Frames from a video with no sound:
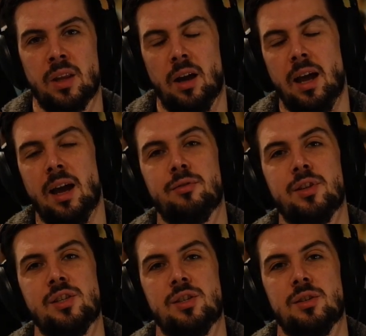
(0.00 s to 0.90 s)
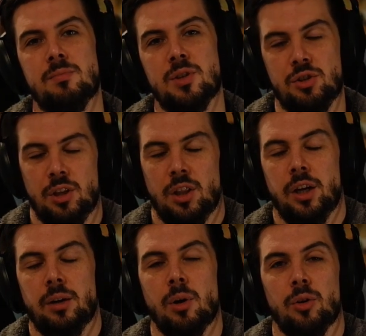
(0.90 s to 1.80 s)
I have this machine
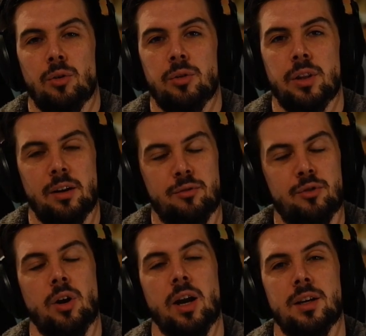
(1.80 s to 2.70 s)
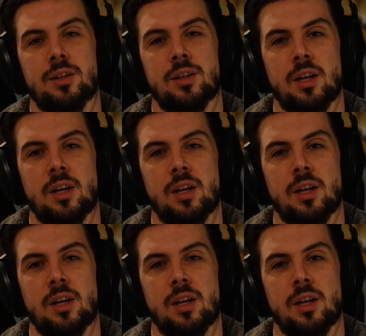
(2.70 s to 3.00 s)
learning model that I've trained.